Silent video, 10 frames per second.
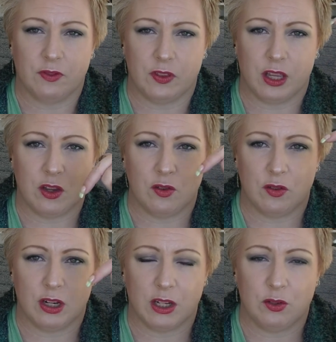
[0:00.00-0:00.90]
that you
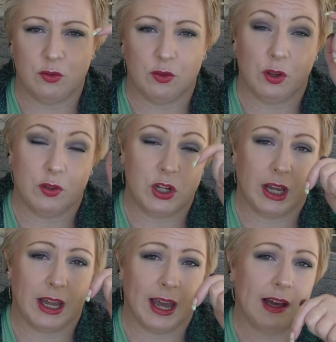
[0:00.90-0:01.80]
need to go
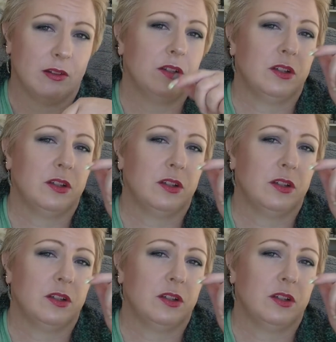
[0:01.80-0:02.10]
check out